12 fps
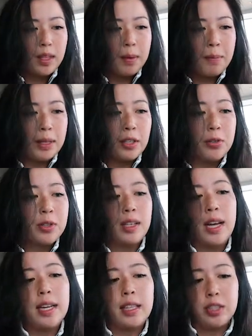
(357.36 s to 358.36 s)
my new
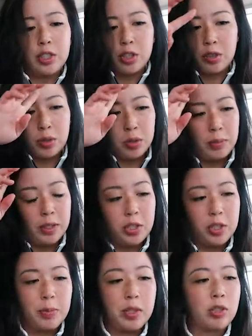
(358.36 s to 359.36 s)
client, she told me
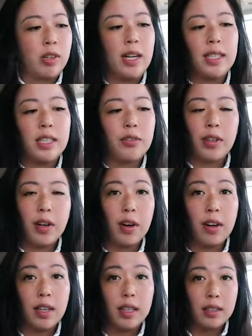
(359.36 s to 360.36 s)
she's been trying different
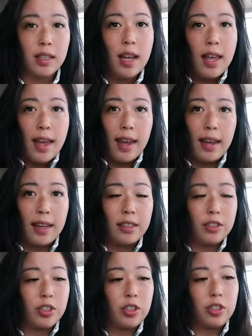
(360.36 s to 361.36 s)
artists
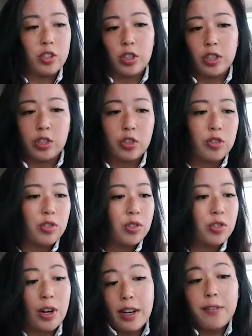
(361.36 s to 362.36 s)
and she's just
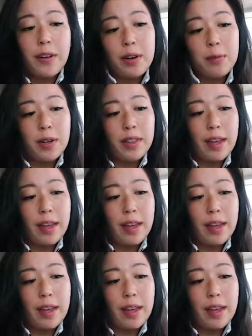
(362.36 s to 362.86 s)
trying to find one